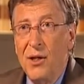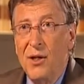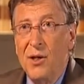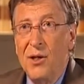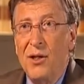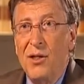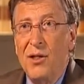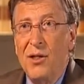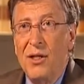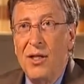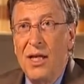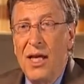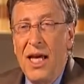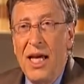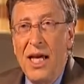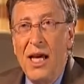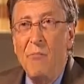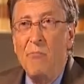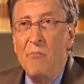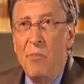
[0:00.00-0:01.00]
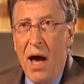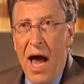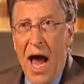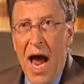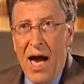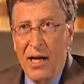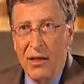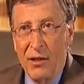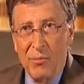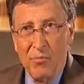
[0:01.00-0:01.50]
the
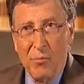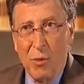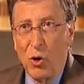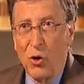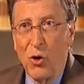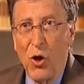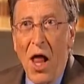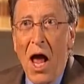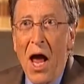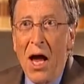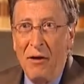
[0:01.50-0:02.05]
impact per